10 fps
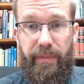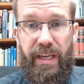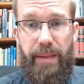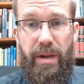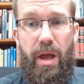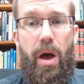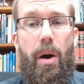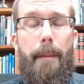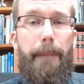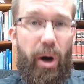Um,
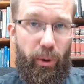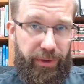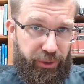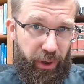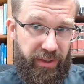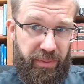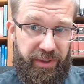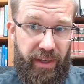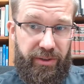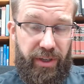both
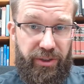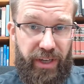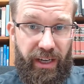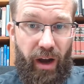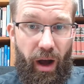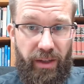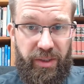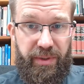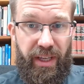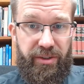transubstantiation and
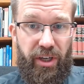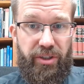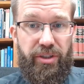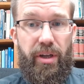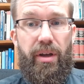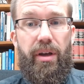consubstantiation